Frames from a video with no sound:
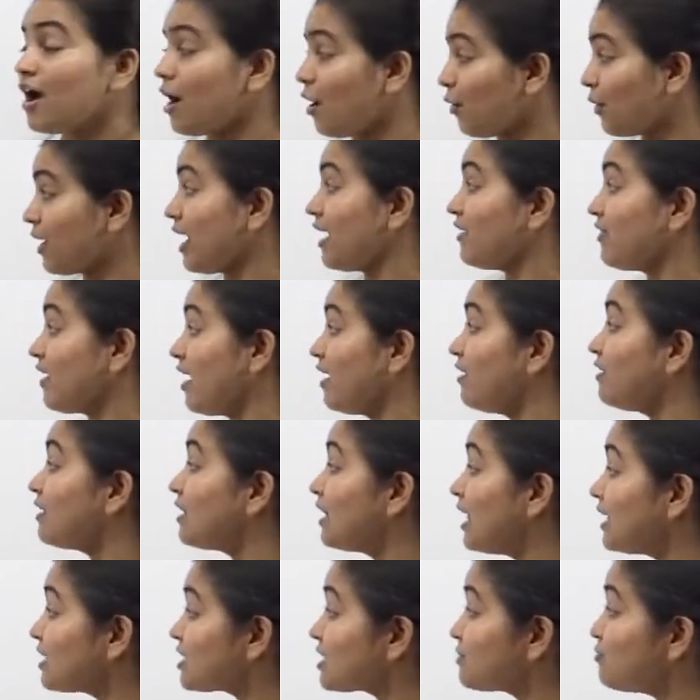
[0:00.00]
Okay,
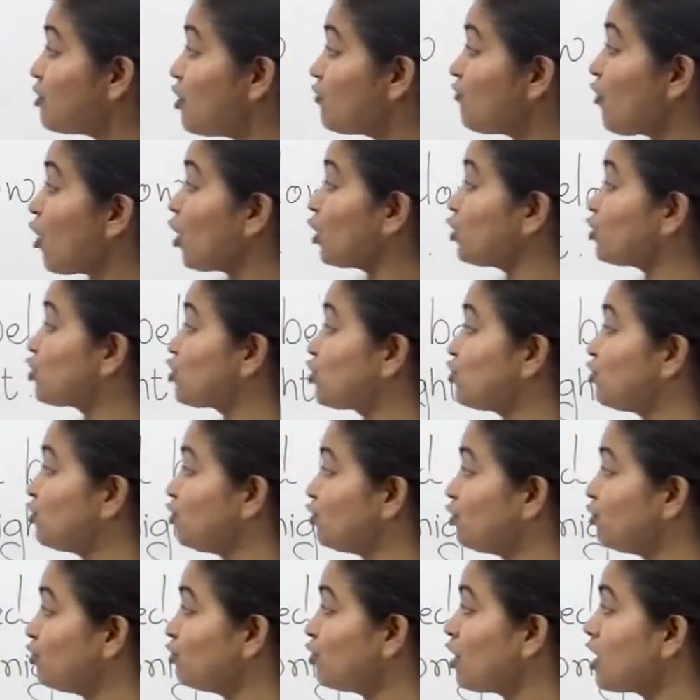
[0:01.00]
then let's move on
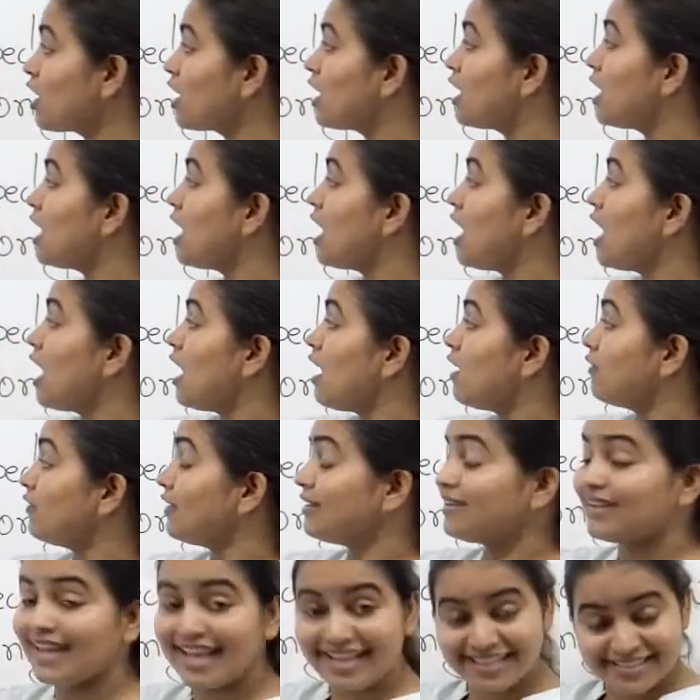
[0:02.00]
to
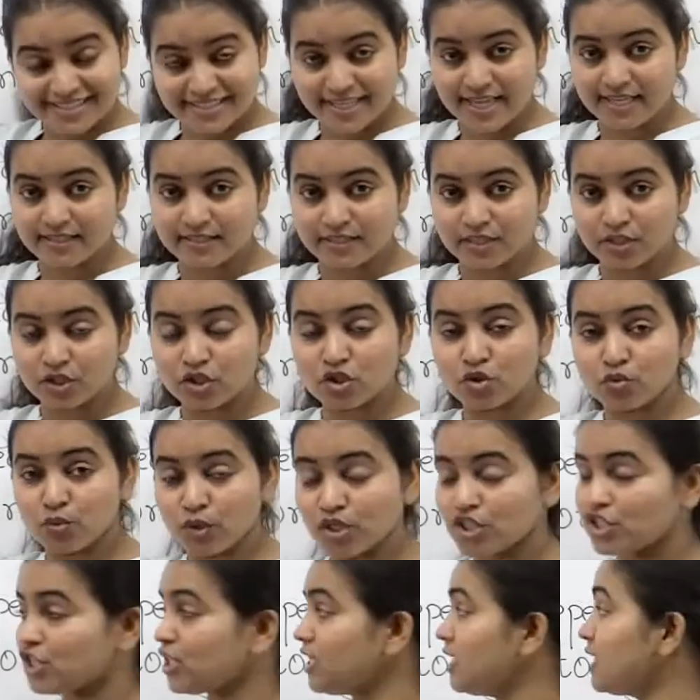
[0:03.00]
the next sentence,
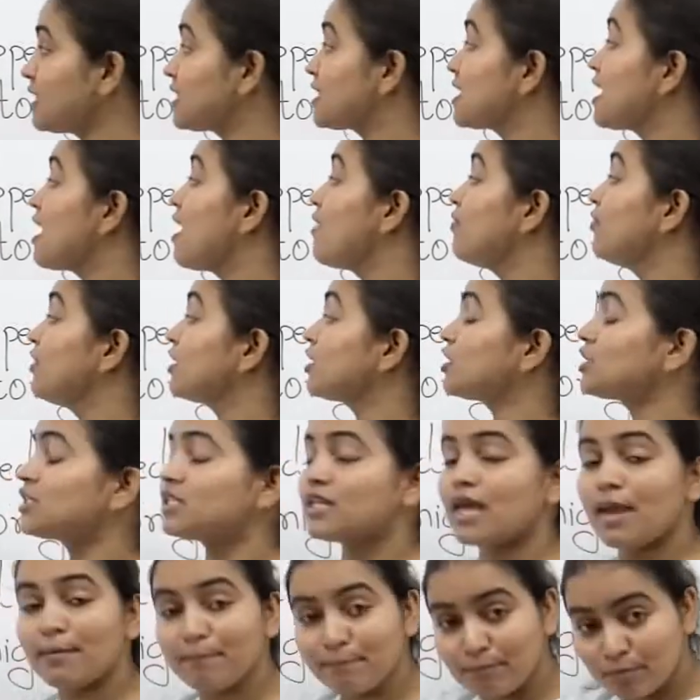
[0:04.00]
which is the
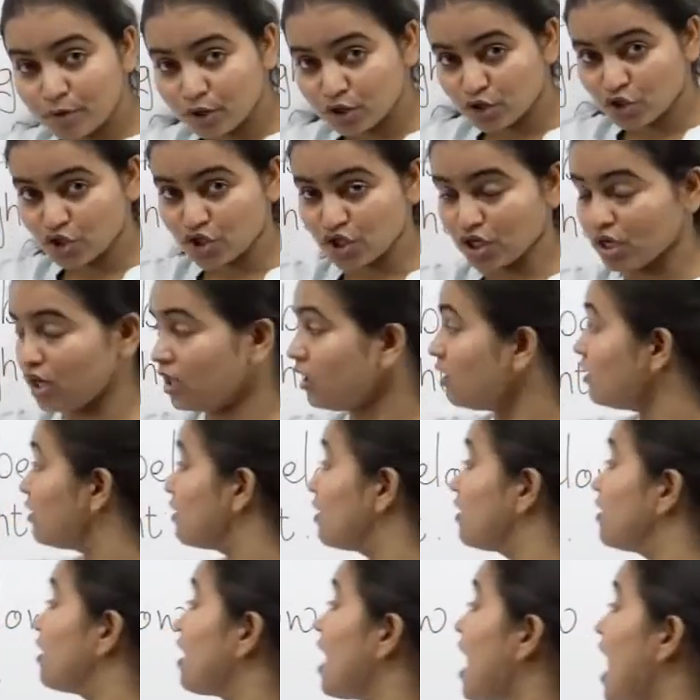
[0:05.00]
temperature
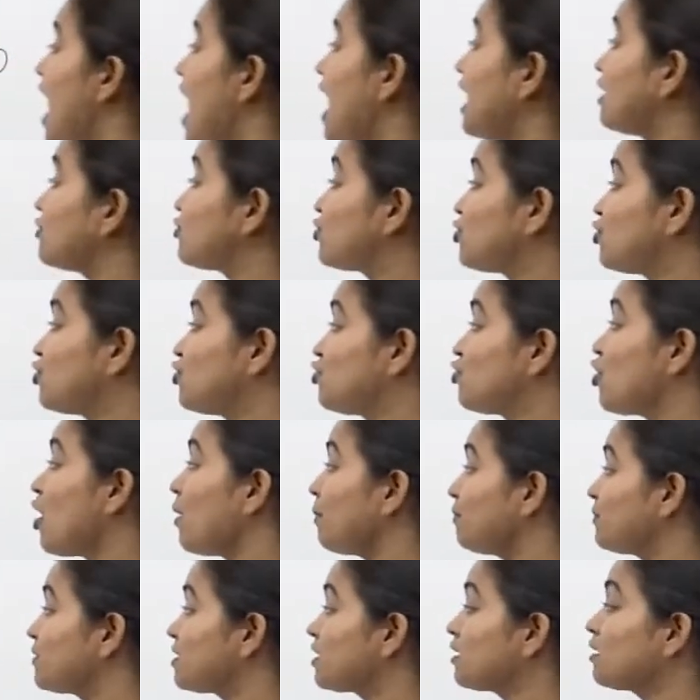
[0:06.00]
has
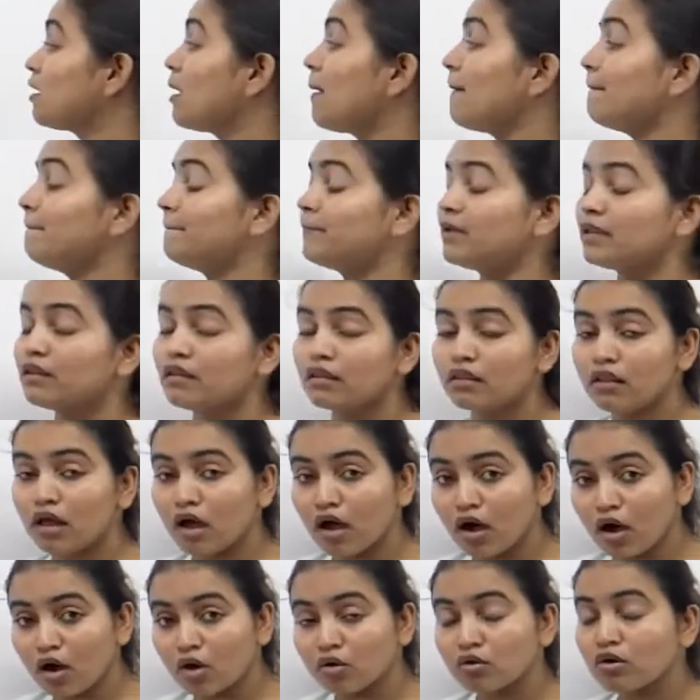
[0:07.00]
dropped
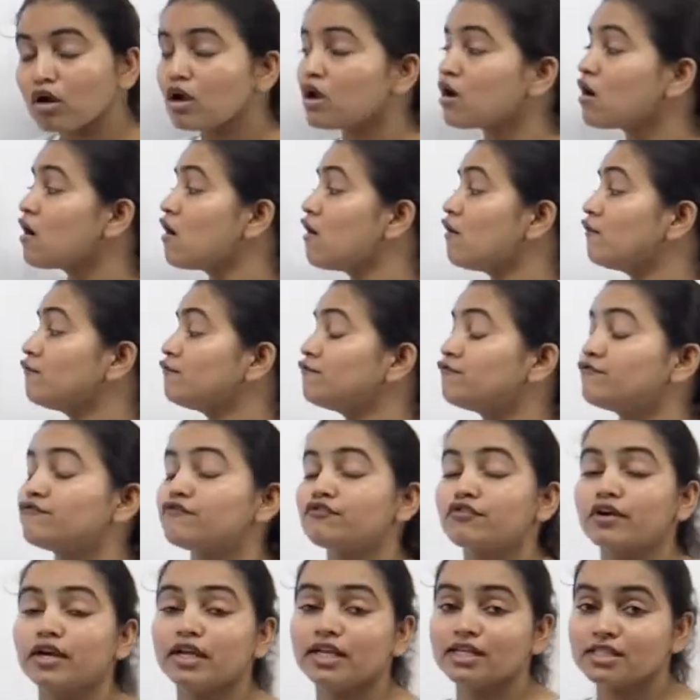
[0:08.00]
below
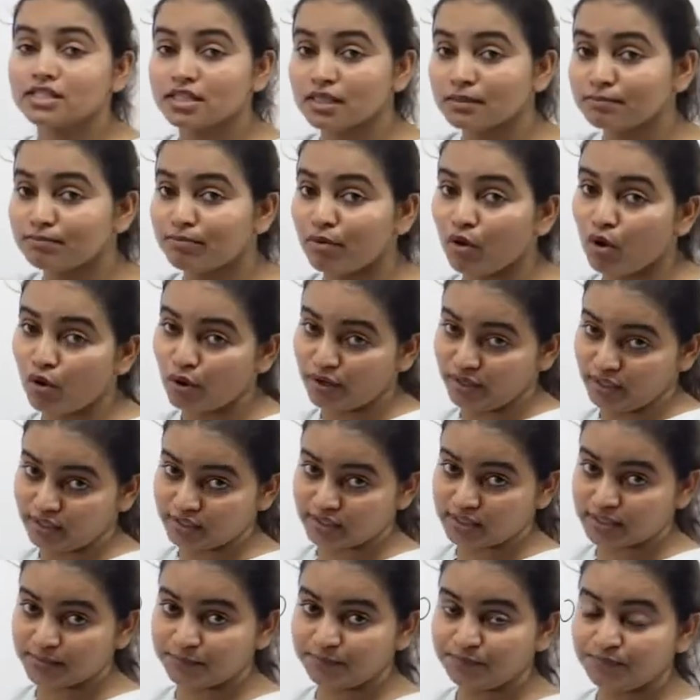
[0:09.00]
freezing
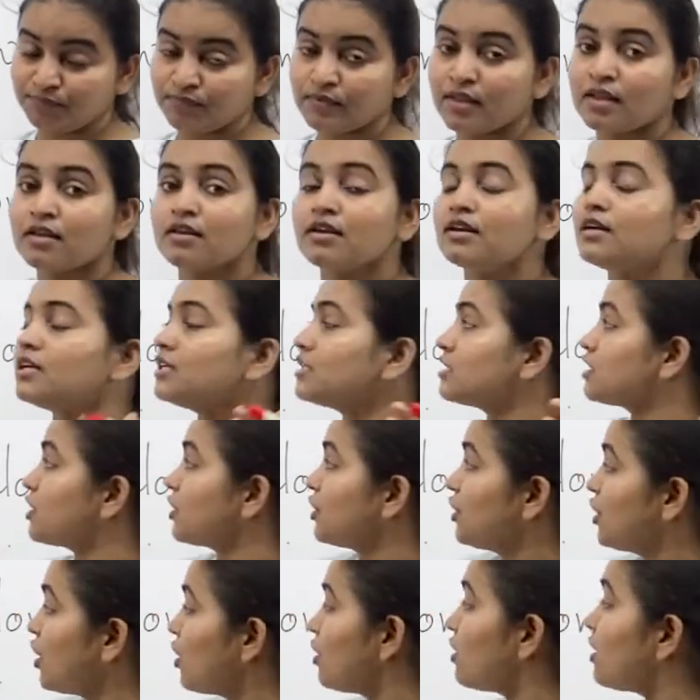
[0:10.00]
point. So
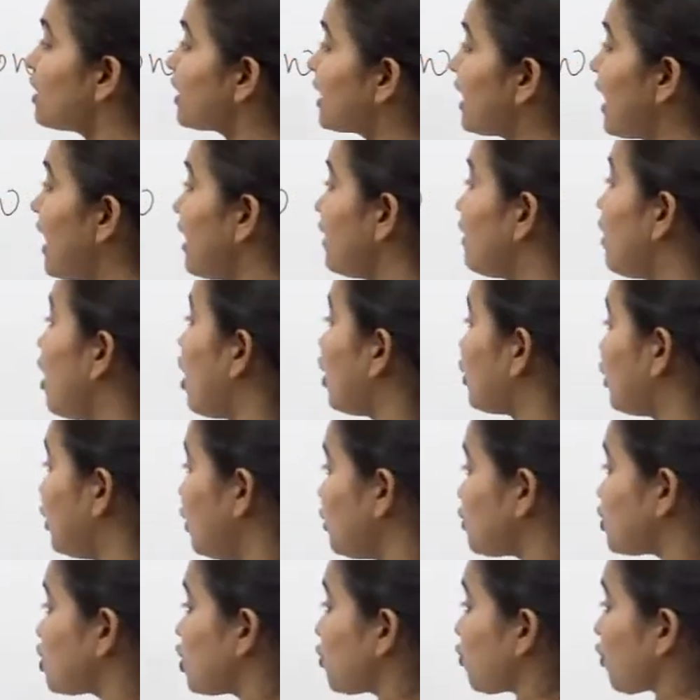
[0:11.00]
here again, I
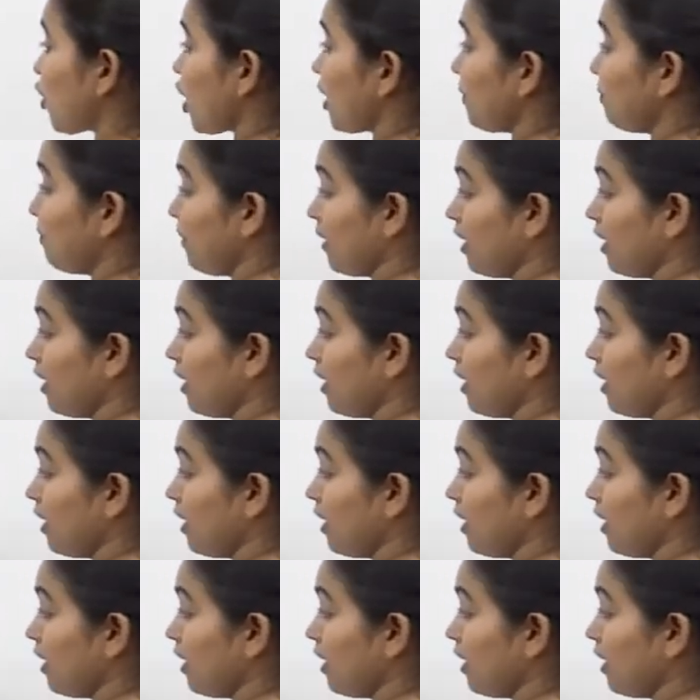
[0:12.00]
use the word